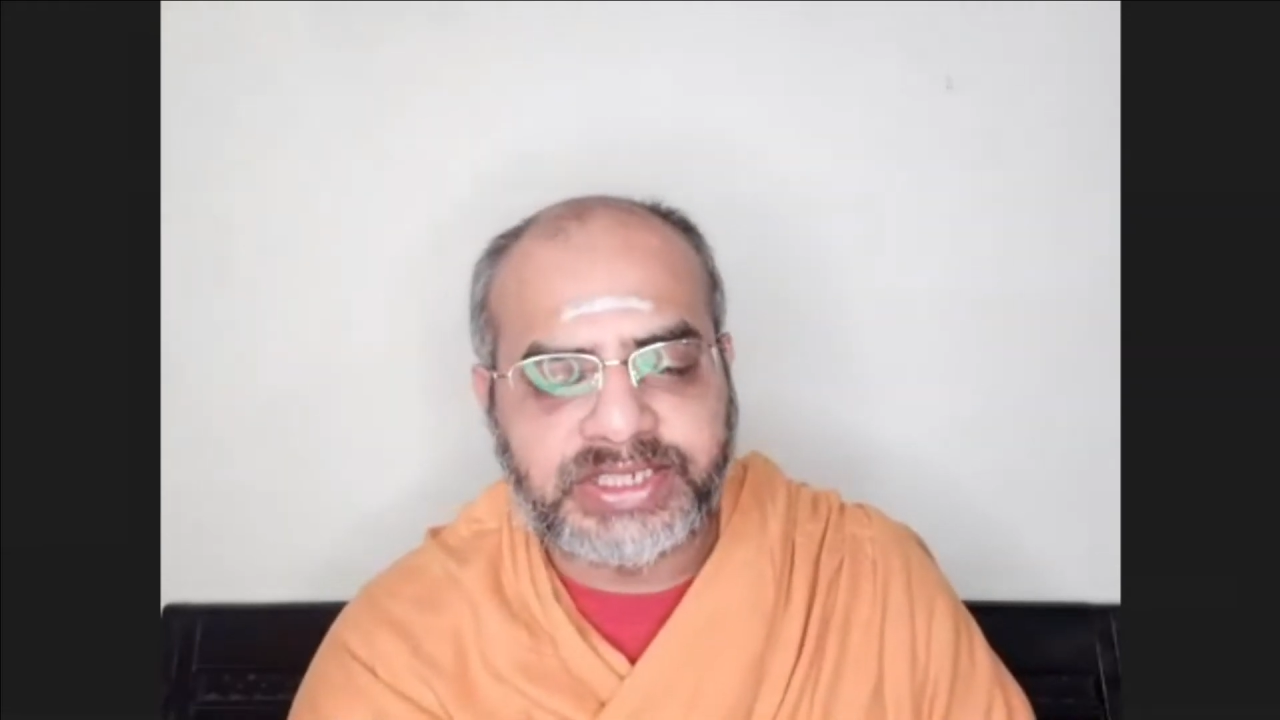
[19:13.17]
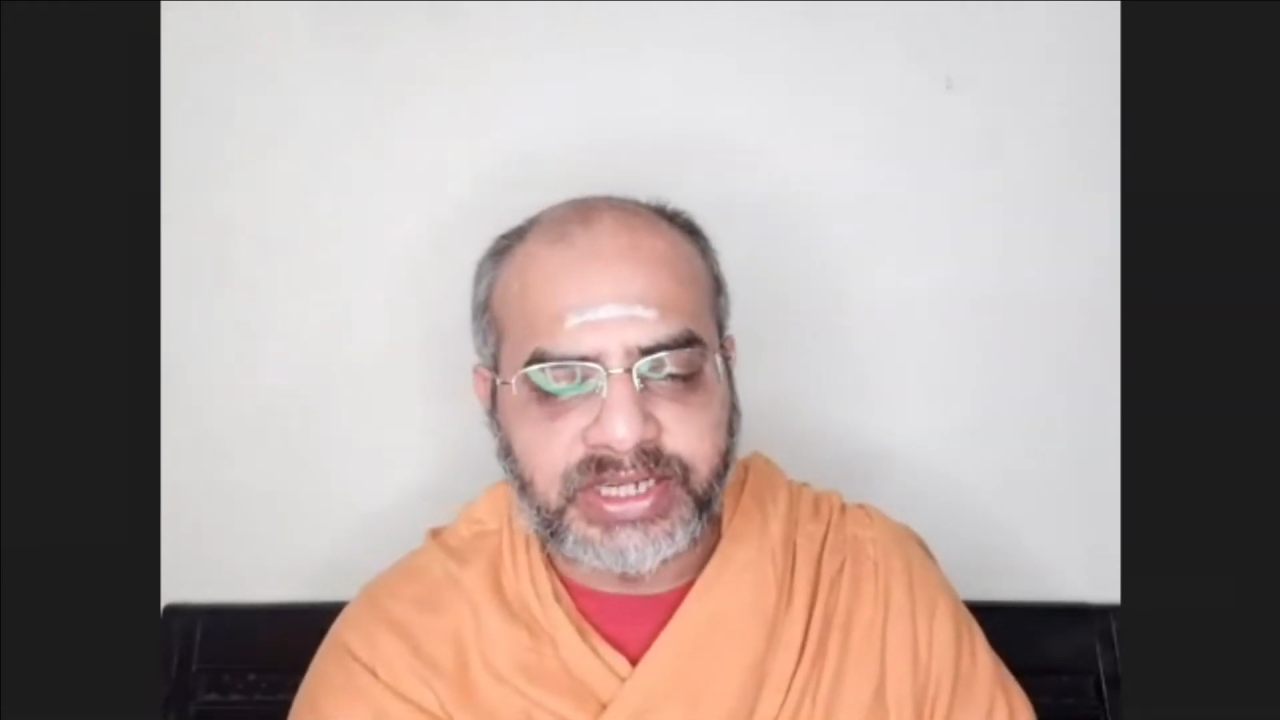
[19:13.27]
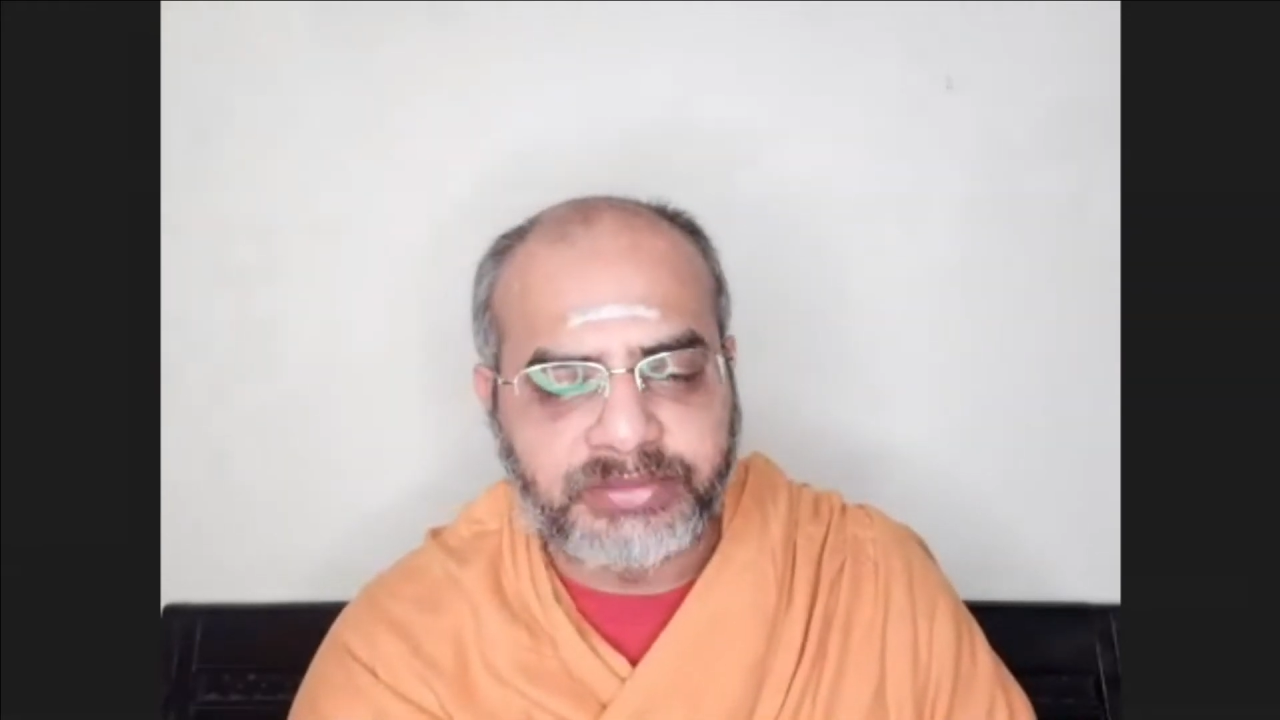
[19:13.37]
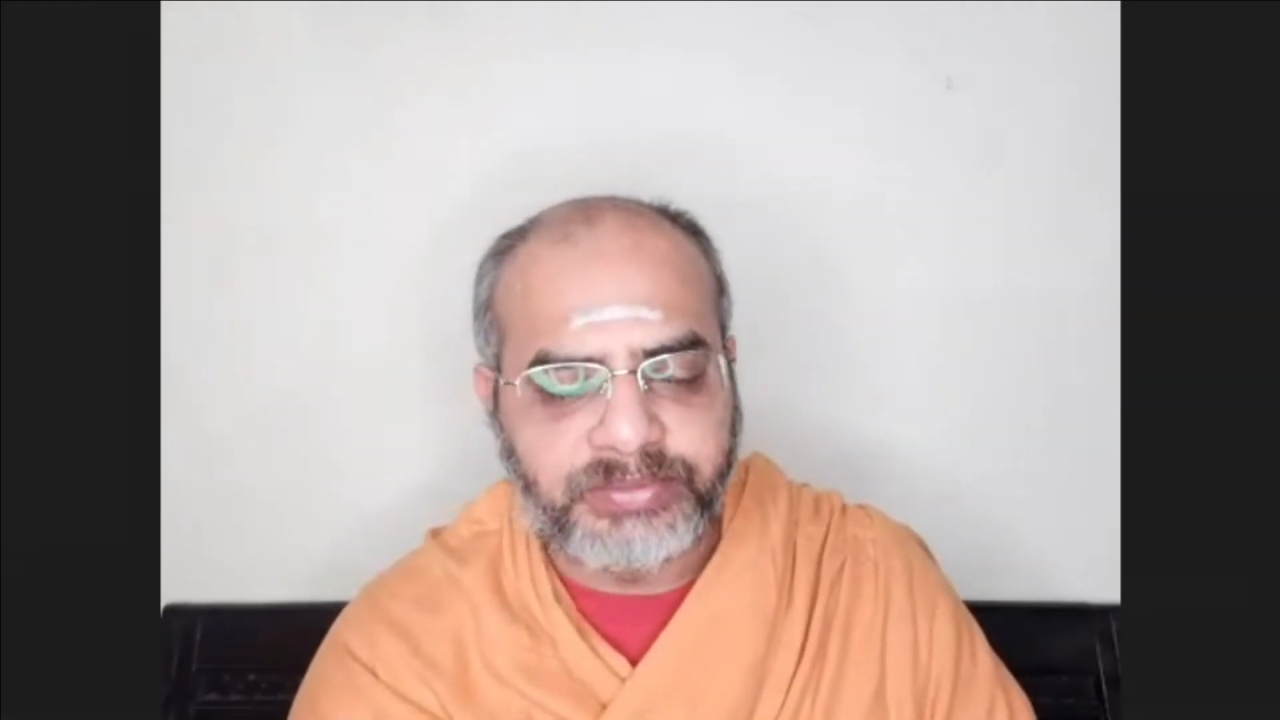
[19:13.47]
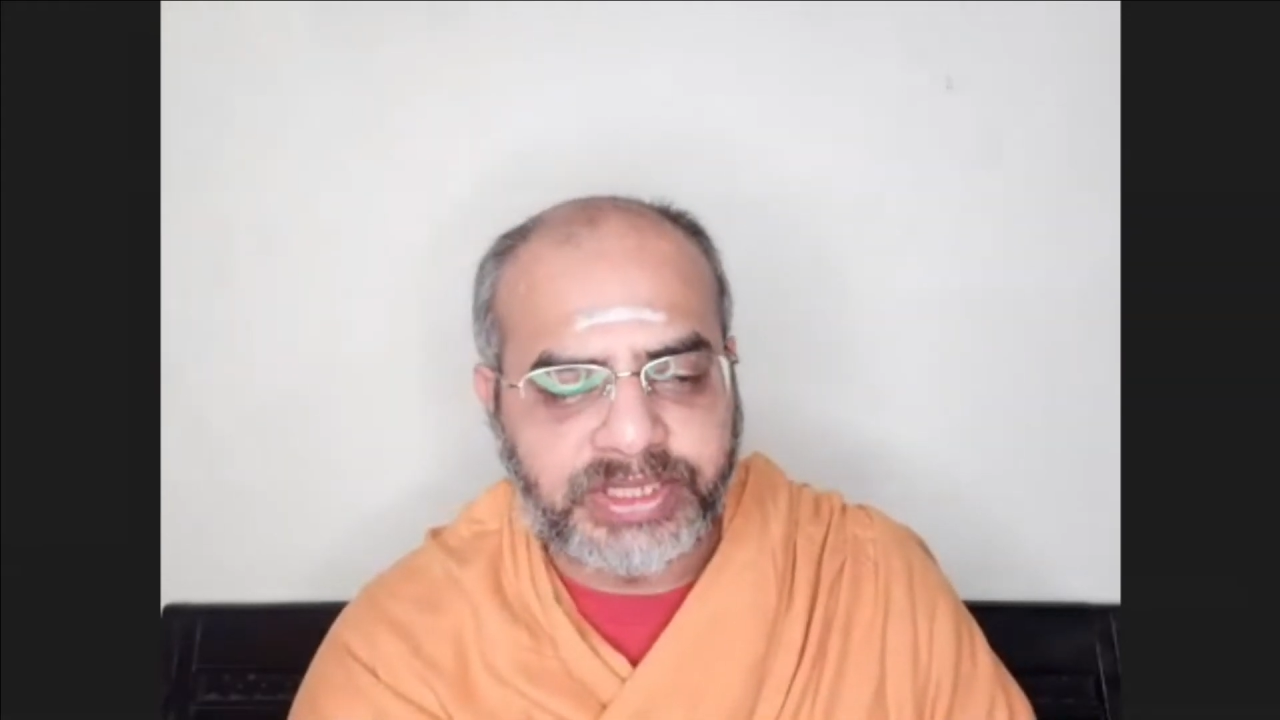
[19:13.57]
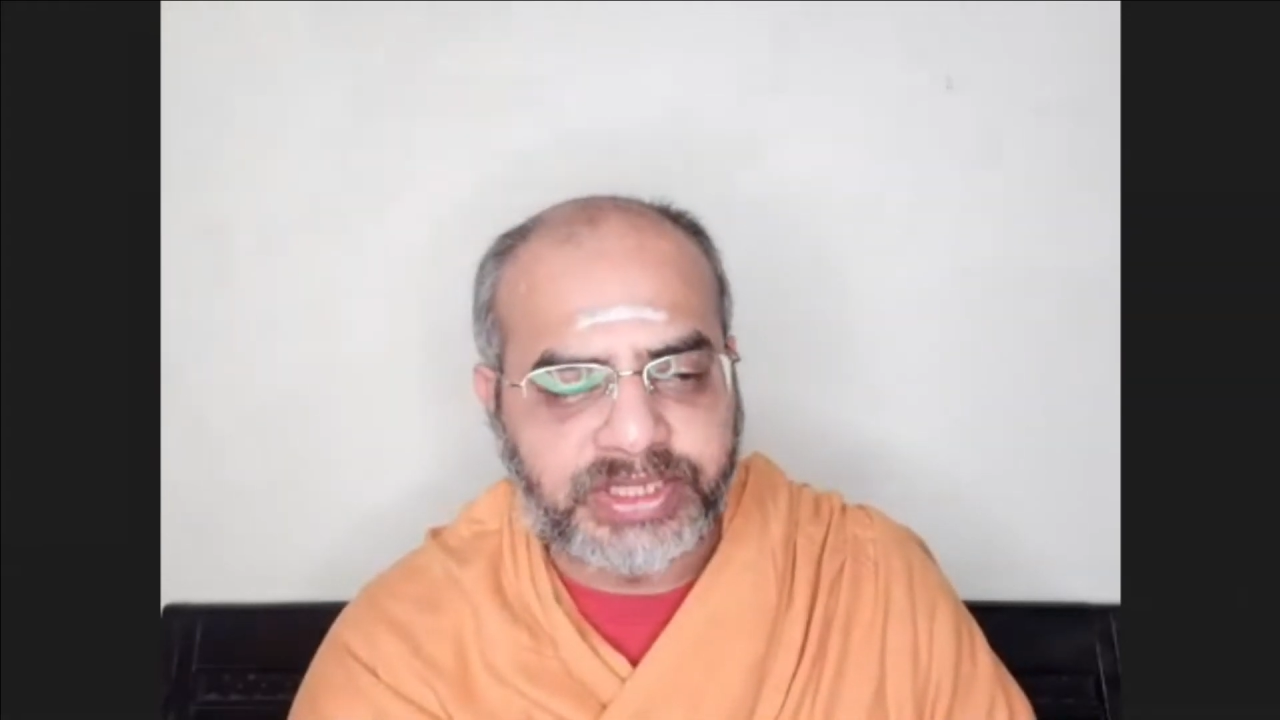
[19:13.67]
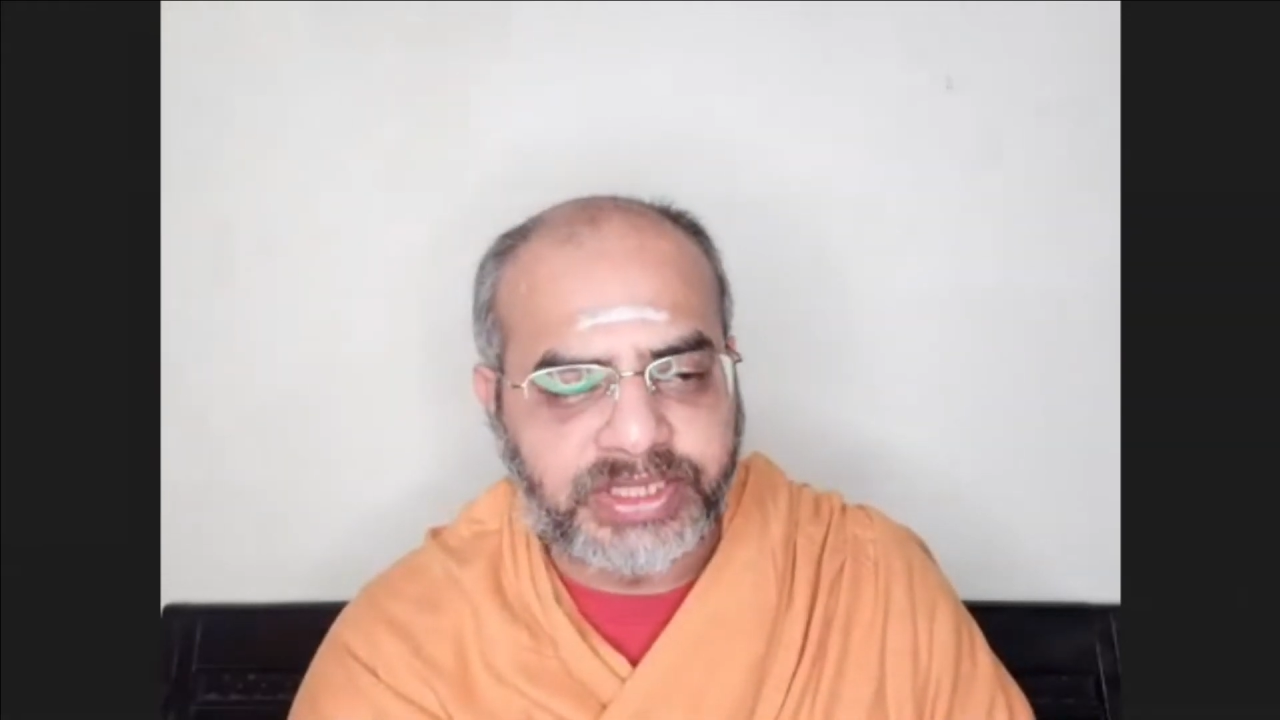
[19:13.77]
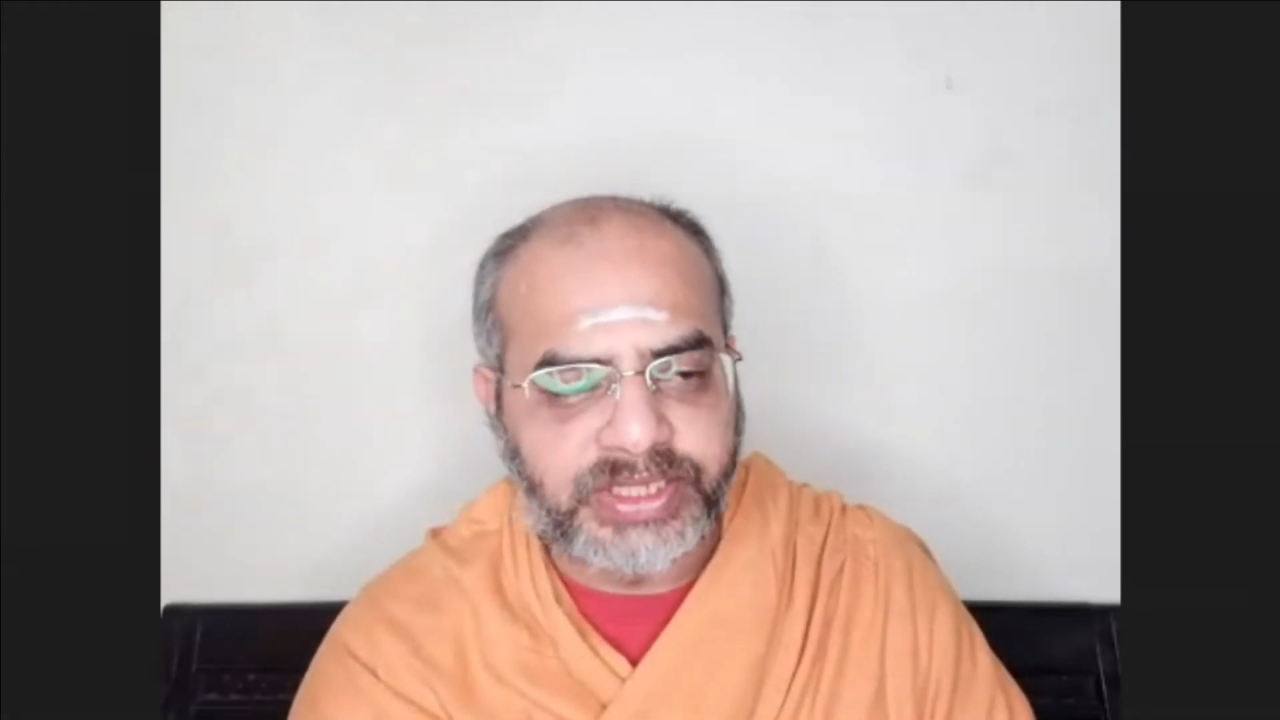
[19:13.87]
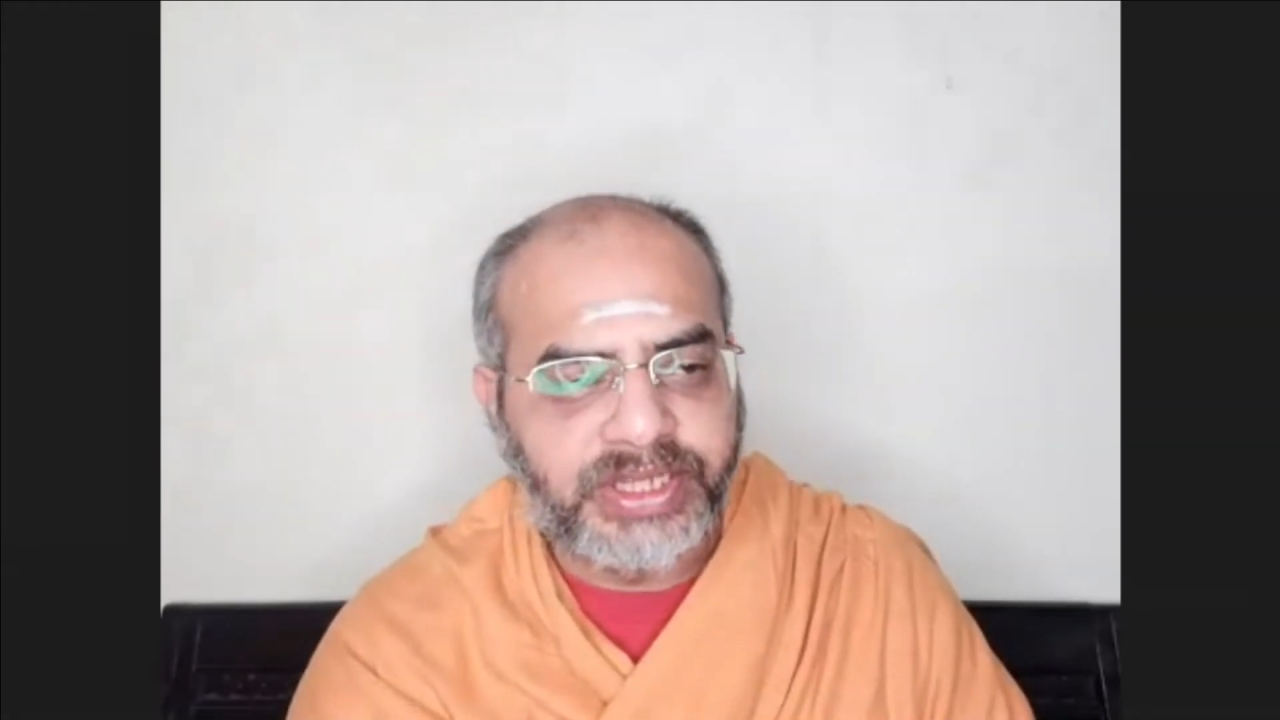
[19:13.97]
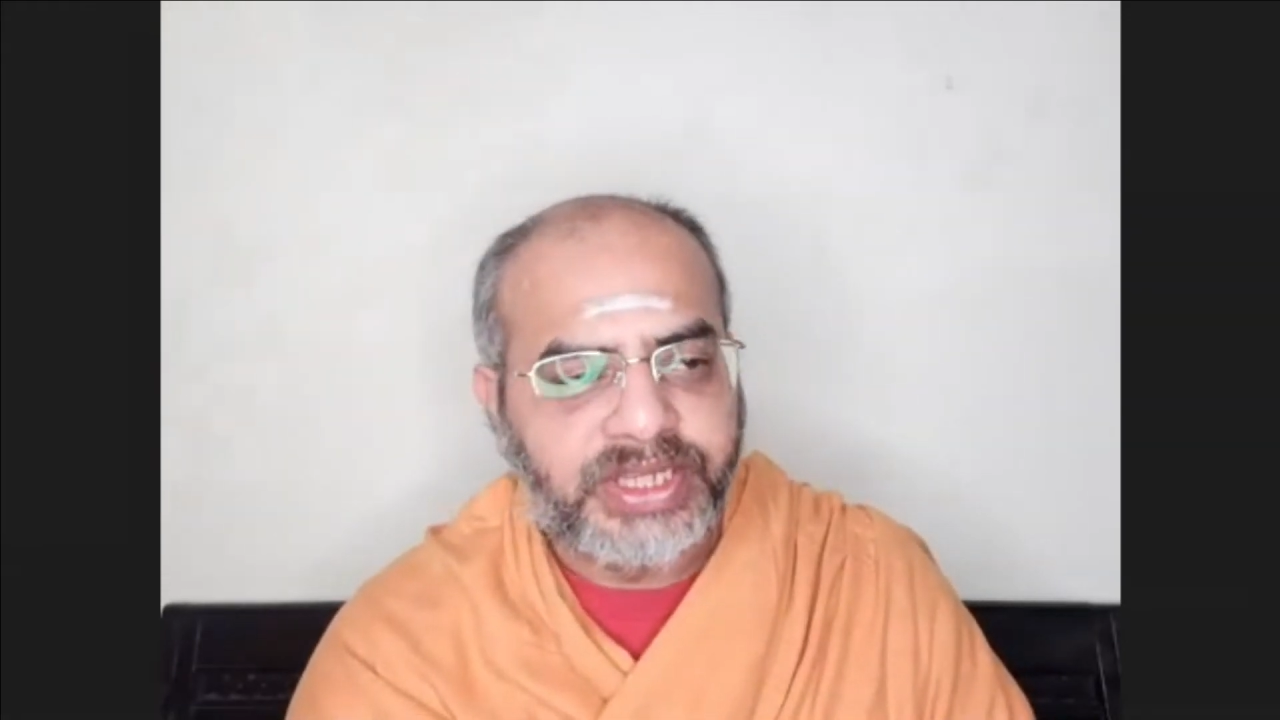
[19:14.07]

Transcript: Ganpati,